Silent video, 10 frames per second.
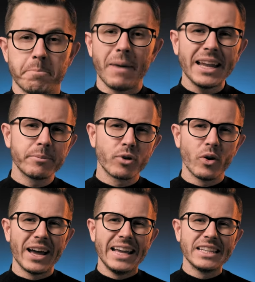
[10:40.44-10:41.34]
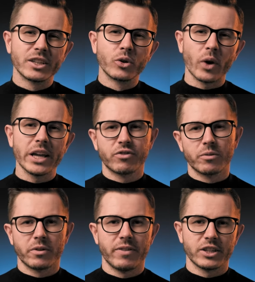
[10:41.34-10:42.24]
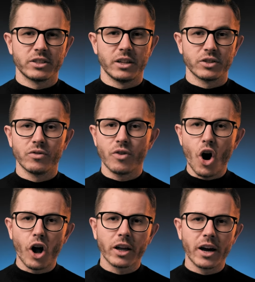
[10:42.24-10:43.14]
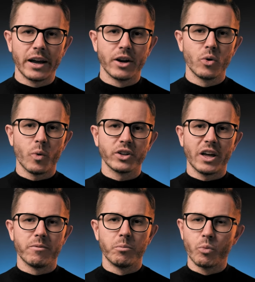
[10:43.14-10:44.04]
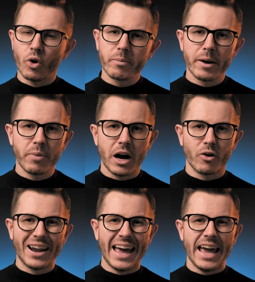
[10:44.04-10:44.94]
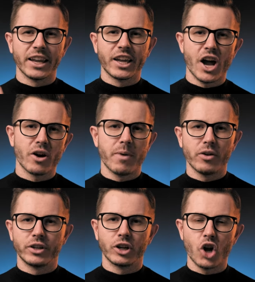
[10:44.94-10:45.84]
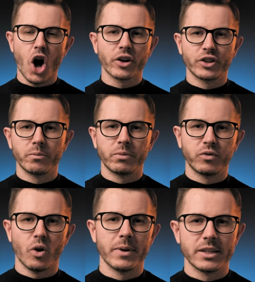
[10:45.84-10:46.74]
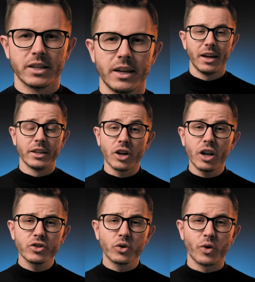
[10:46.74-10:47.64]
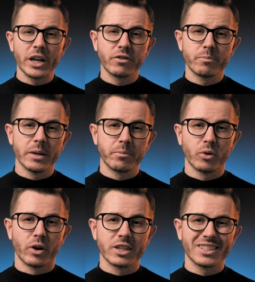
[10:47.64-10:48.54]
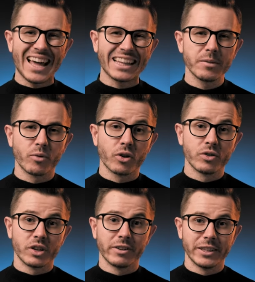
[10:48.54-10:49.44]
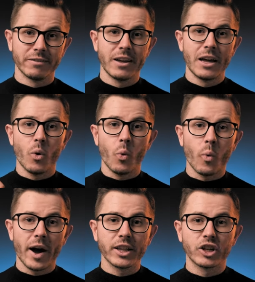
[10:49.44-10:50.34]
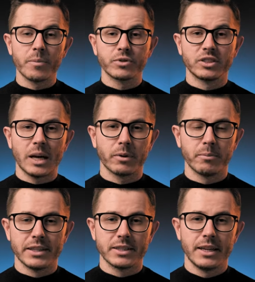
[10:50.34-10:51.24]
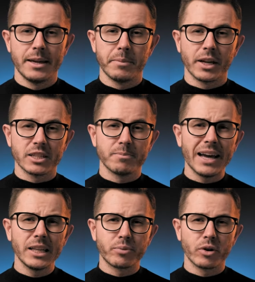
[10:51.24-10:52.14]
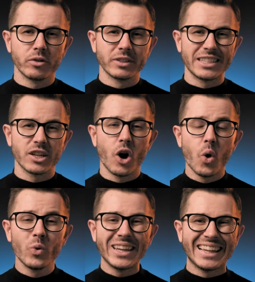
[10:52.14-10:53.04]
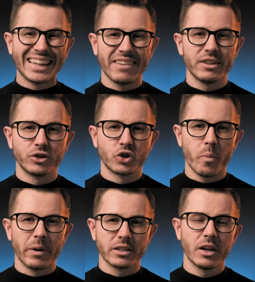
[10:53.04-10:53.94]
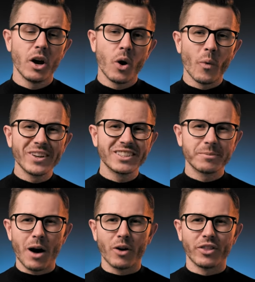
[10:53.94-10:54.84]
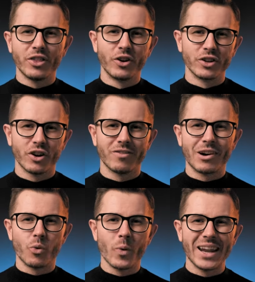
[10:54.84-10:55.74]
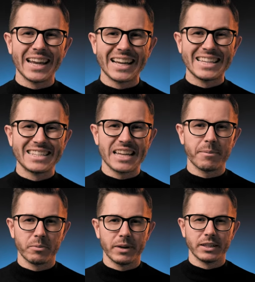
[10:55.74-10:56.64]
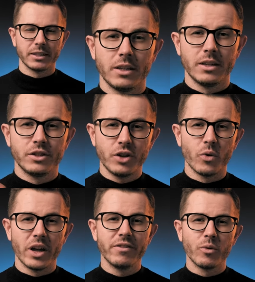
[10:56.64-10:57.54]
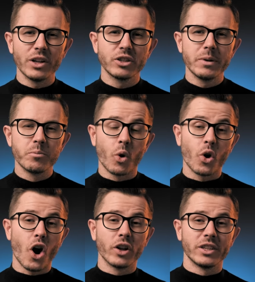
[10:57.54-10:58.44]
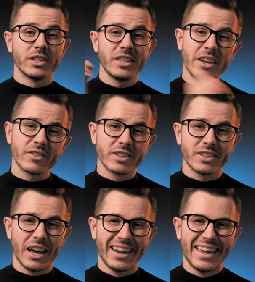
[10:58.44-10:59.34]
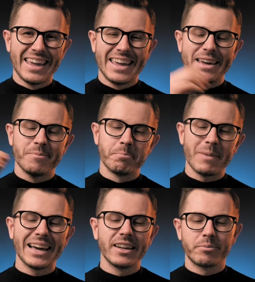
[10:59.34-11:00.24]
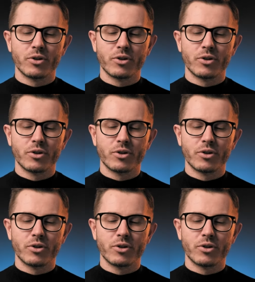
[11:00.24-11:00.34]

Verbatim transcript: Mind Lab Pro is great for professionals of all kinds who want to have more brain power and care about their long-term performance. It's also great for people who are slightly more conservative when it comes to supplements, because Mind Lab Pro contains only 11 nootropics, which is about 1/3 of our winning supplement. So if you want to be more on the safer side, Mind Lab